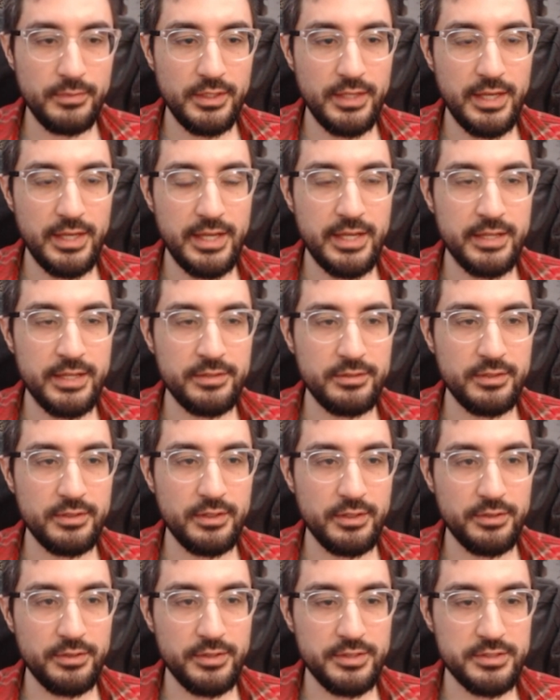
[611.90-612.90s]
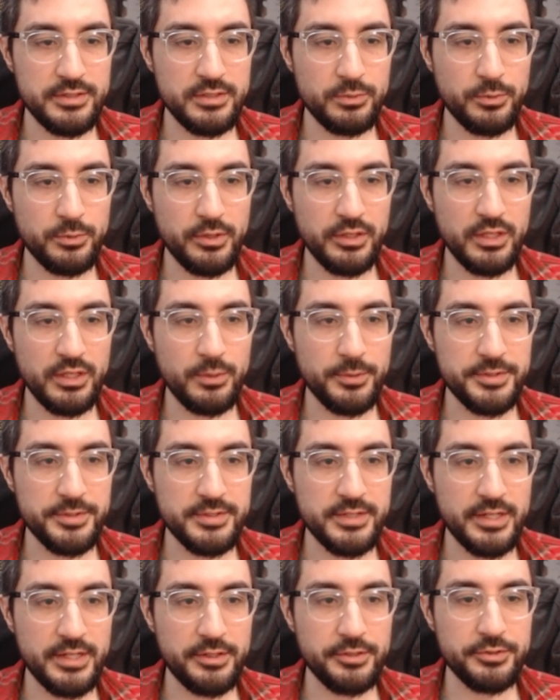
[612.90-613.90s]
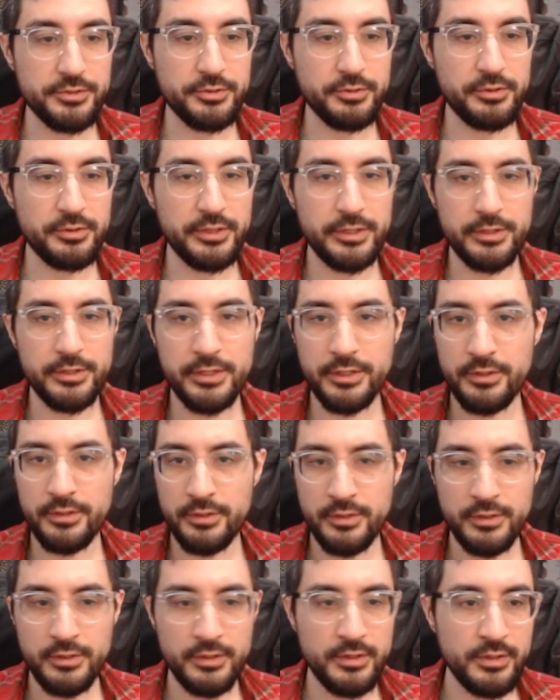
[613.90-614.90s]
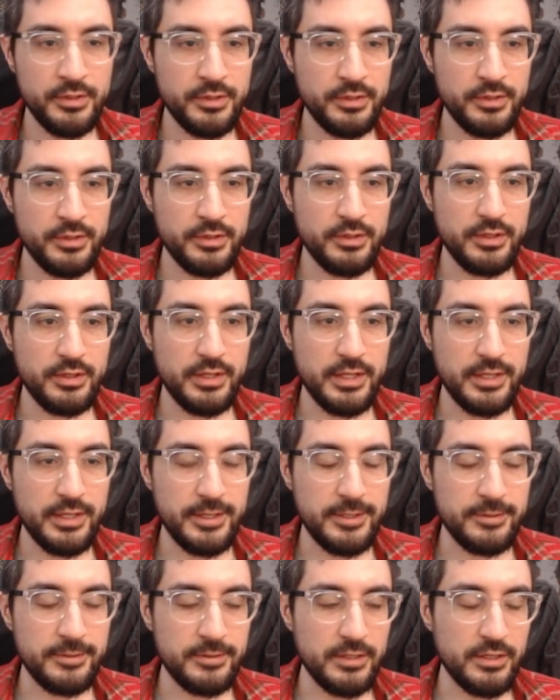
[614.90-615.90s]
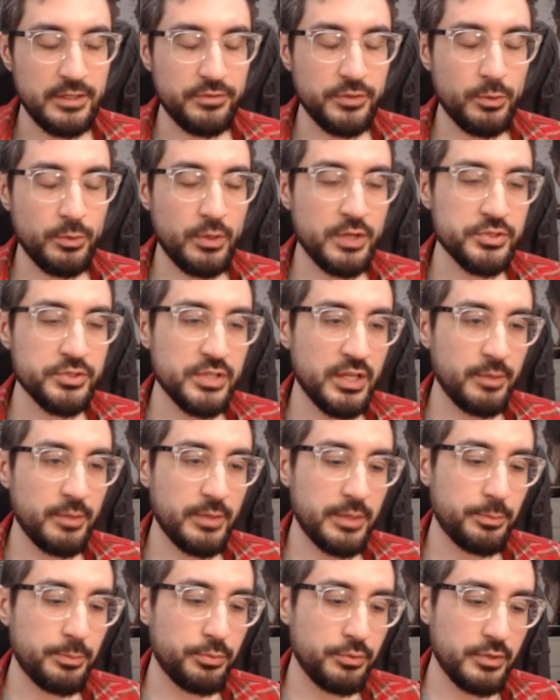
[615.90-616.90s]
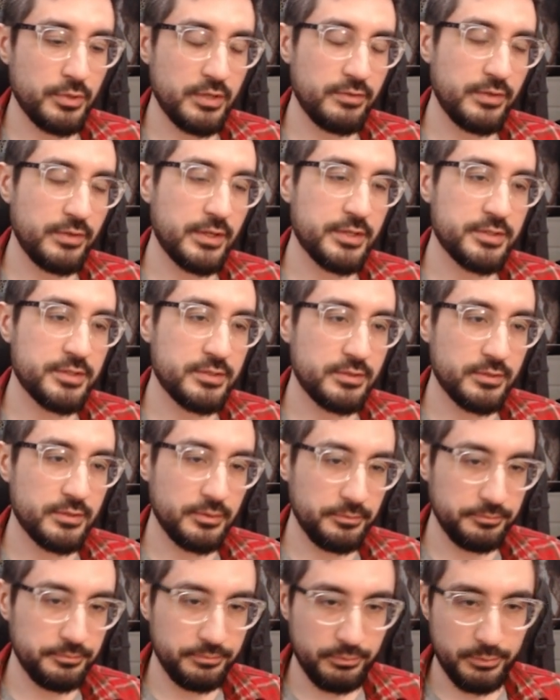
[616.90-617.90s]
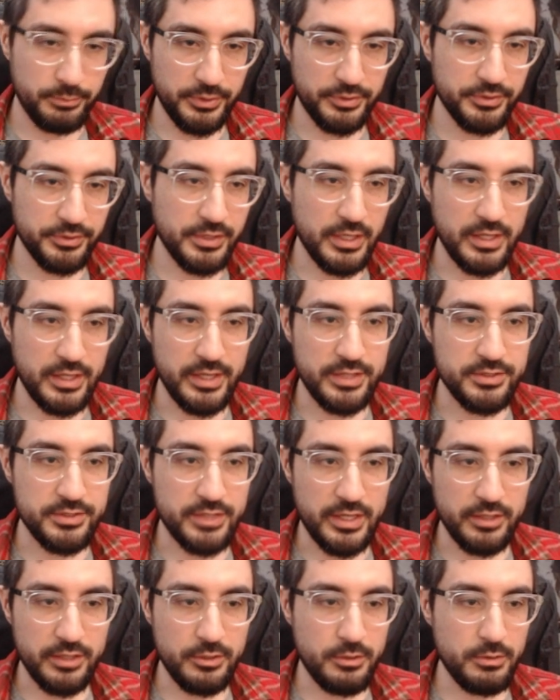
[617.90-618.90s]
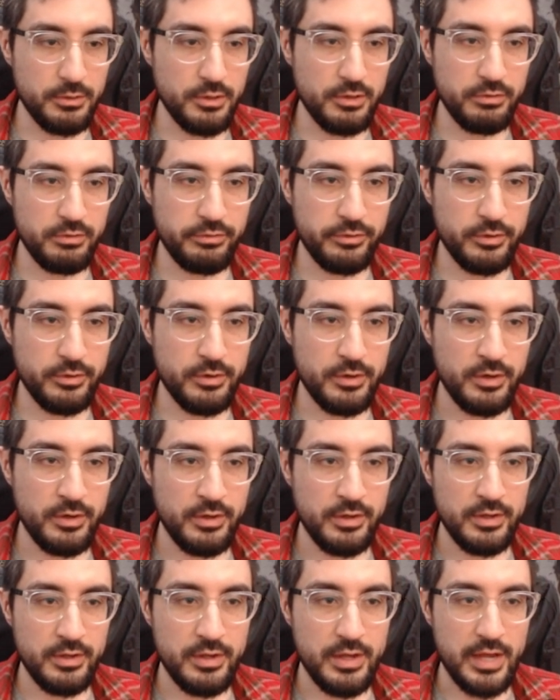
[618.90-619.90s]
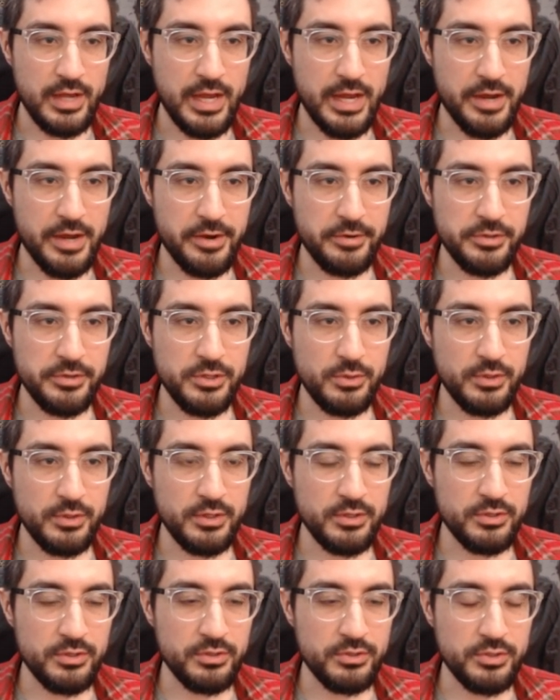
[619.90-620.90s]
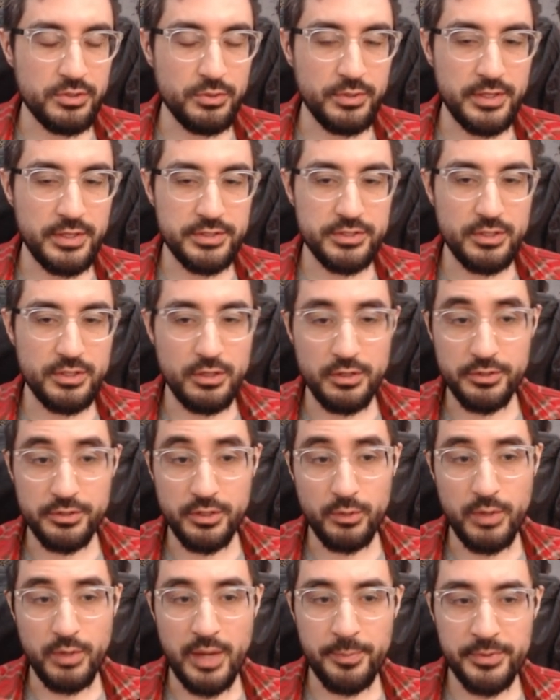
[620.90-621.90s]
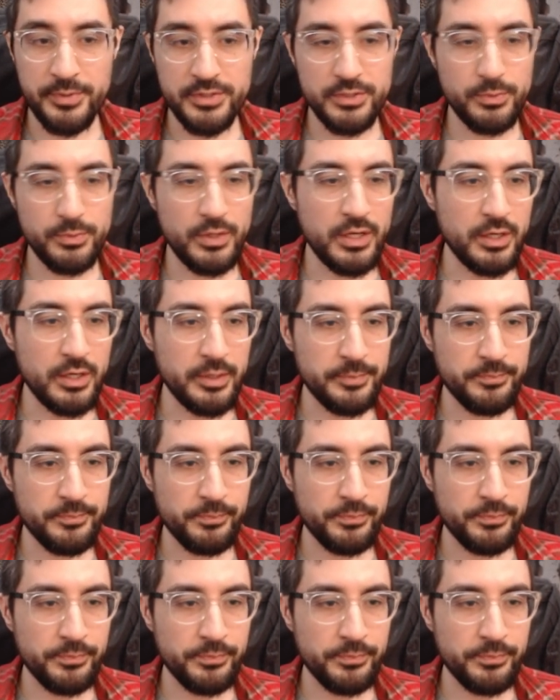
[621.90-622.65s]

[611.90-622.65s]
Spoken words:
And this is working with Skeletal Cleric. And if you watch any of my previous build guides, I go over how you can do this on your weapon swap,